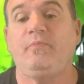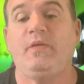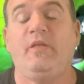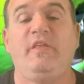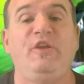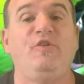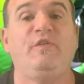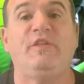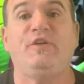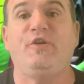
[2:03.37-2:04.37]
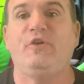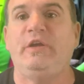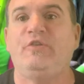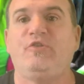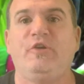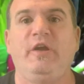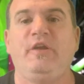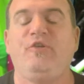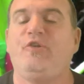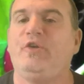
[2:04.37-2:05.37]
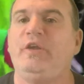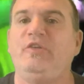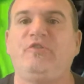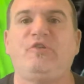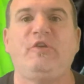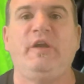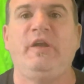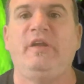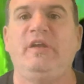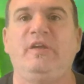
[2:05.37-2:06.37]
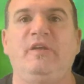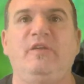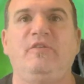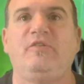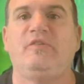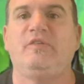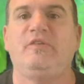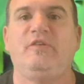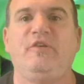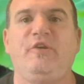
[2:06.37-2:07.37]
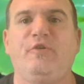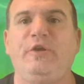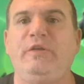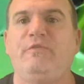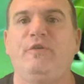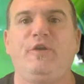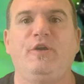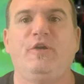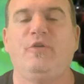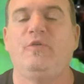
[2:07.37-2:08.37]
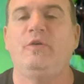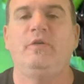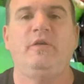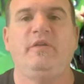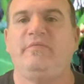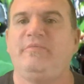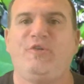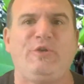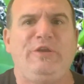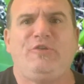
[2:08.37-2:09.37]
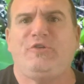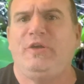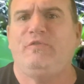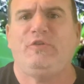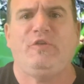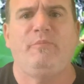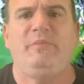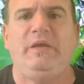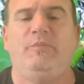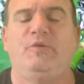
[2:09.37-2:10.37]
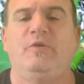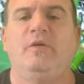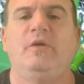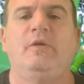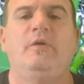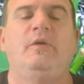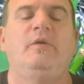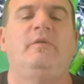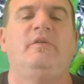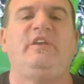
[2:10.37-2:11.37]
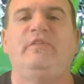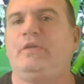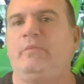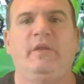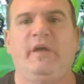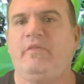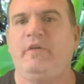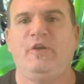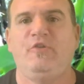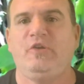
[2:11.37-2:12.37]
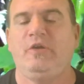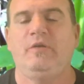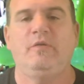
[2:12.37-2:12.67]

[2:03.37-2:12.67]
then you got the green strain. Green strain is green for go. Green strain for some people gives them a lot of energy.